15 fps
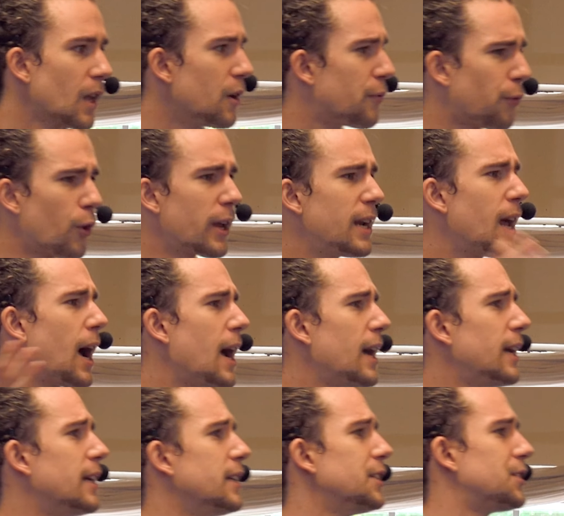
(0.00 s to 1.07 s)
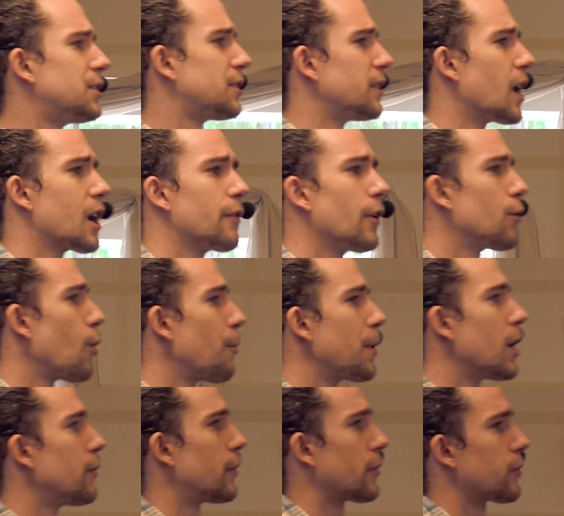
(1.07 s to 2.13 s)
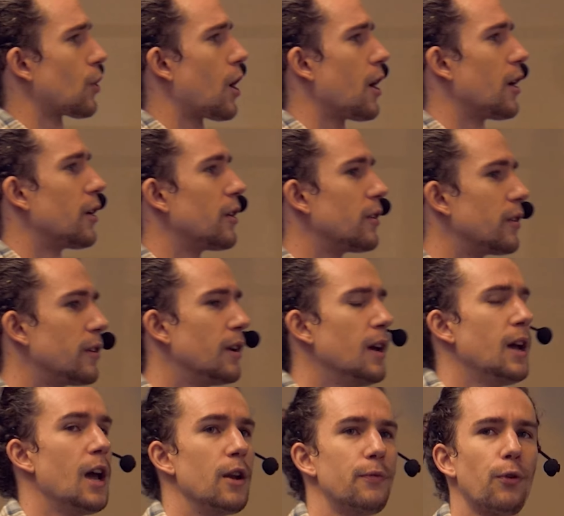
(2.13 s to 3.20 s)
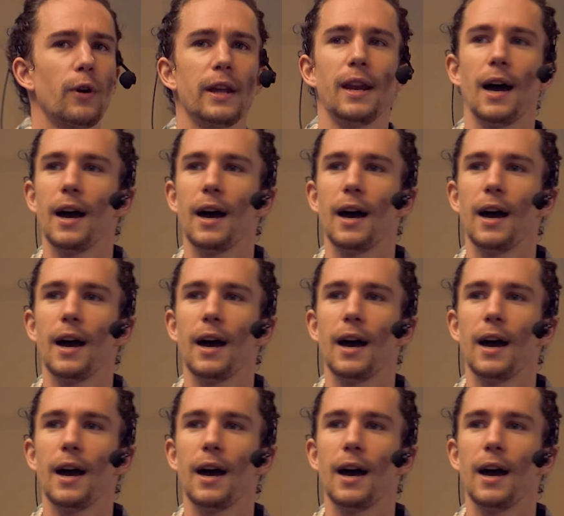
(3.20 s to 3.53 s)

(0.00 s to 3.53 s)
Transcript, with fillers: in 40 days, Nineveh will be overthrown. In 40